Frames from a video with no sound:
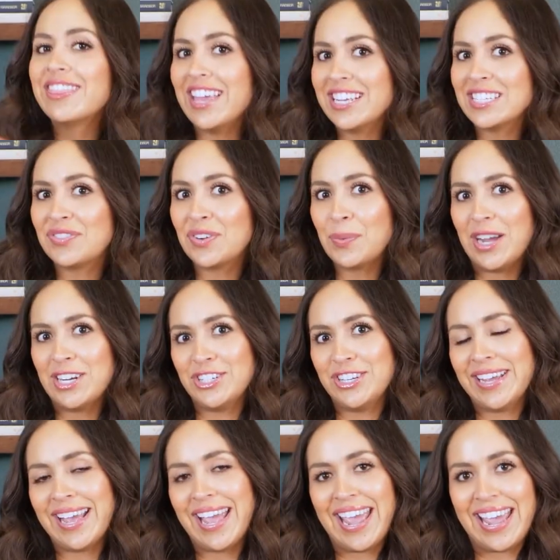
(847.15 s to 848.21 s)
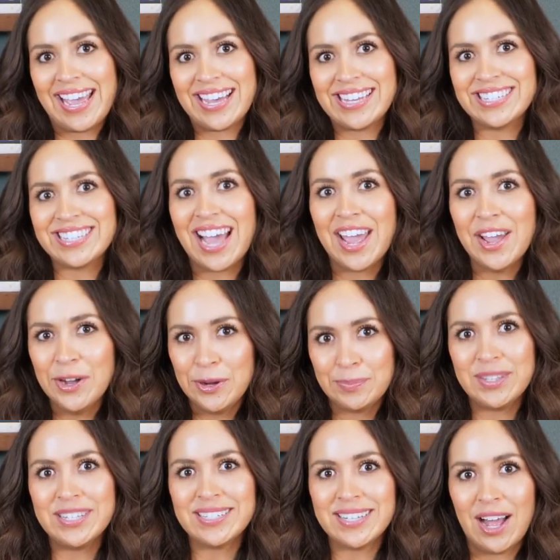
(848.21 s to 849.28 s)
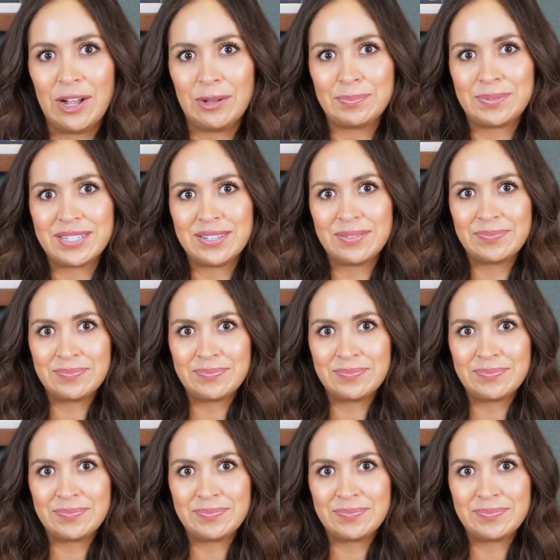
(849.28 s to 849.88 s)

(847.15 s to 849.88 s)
Thanks for watching, and I hope this helped.